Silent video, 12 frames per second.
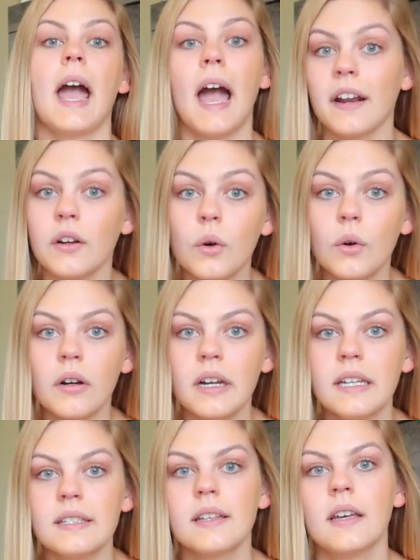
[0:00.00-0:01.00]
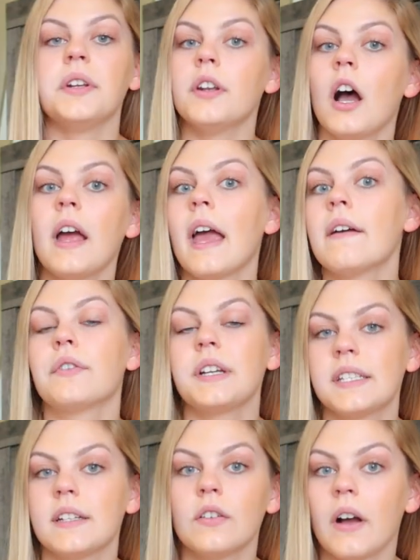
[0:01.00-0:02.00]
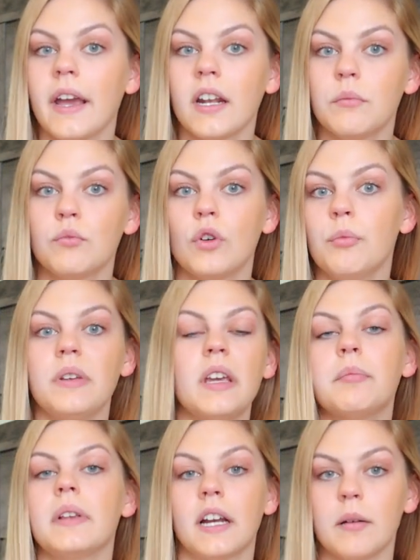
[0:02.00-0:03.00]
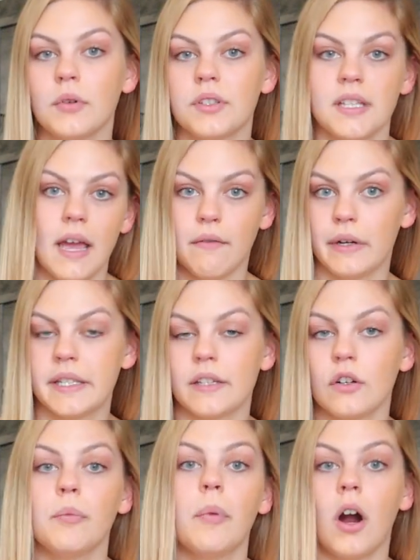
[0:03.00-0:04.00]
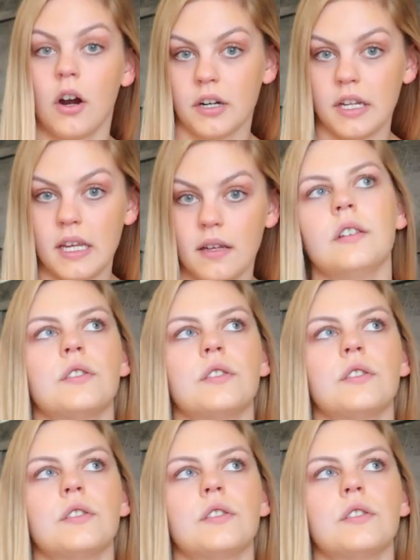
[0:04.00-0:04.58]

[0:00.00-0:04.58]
categories, but not every single item will be applicable to every single party.